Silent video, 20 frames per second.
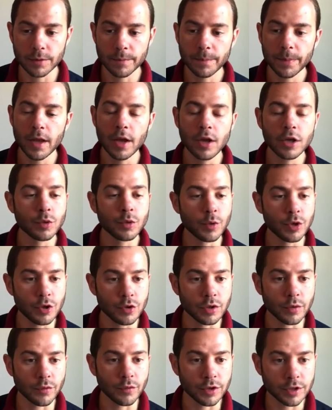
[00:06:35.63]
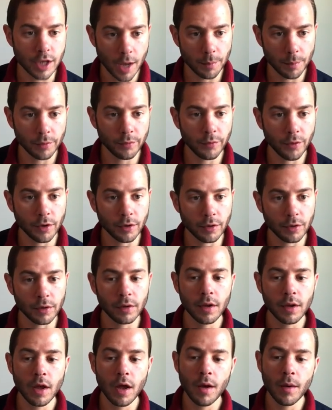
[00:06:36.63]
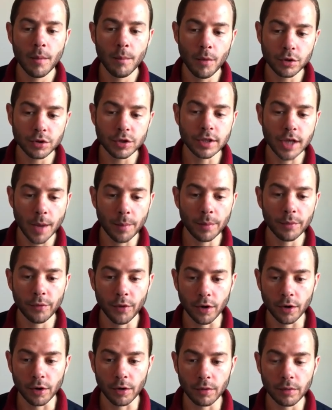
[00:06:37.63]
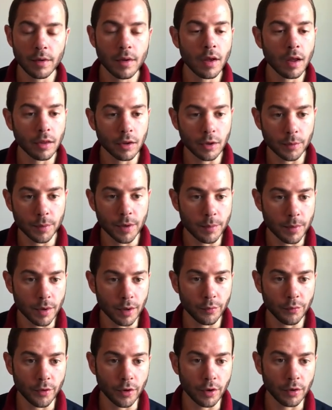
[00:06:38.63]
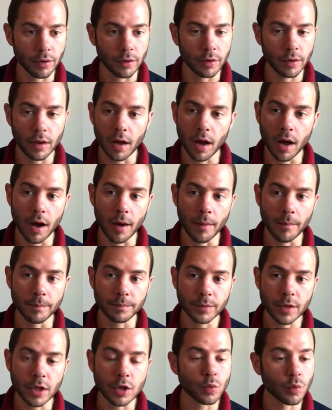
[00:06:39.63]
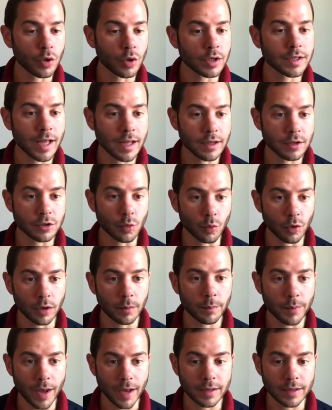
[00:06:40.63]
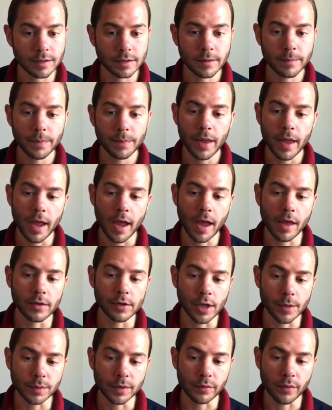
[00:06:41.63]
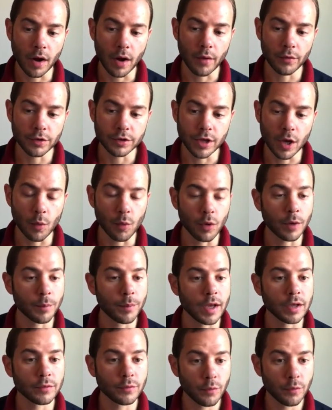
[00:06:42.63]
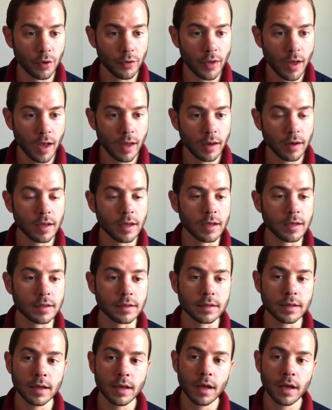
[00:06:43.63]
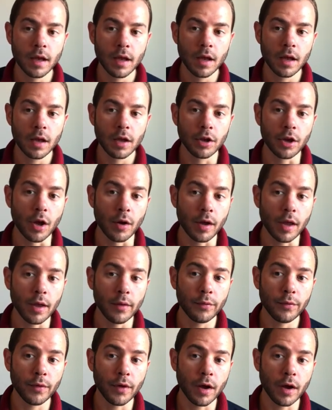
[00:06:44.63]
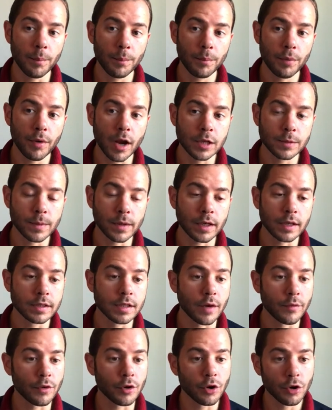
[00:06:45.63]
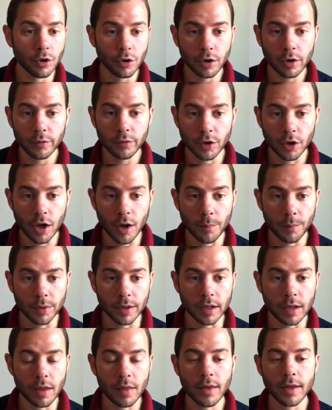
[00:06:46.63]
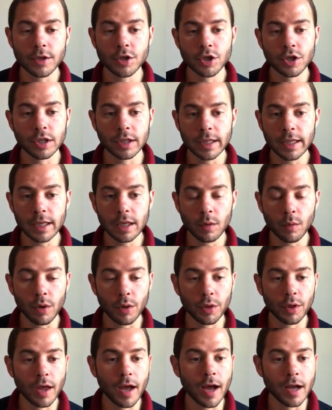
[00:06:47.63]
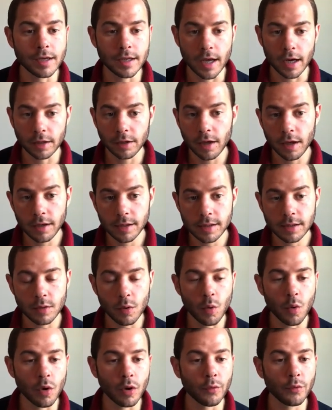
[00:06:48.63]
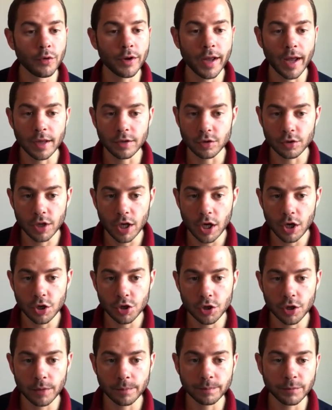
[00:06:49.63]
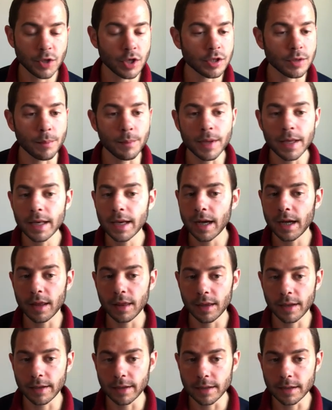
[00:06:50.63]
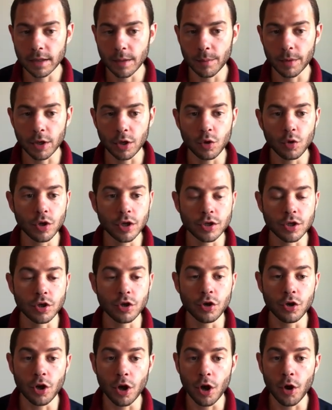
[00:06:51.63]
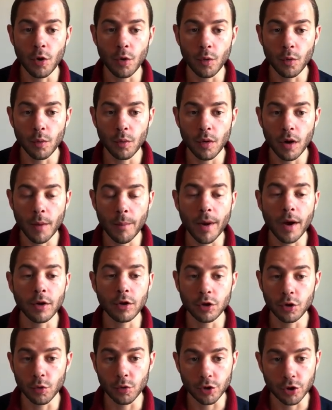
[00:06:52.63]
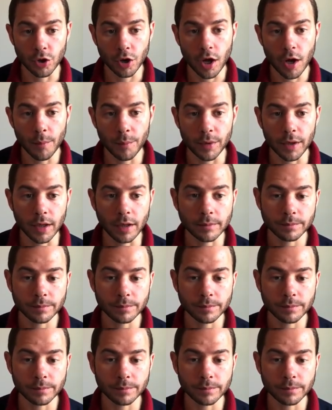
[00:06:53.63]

So we use it for top of funnel, mostly top of funnel, a little bit of middle funnel is where it tends to work best. And the types of offers that work best for that is, if a prospect has never heard of your company, then just leading with contact us or free consultation doesn't mean anything to somebody who doesn't know about you or your company.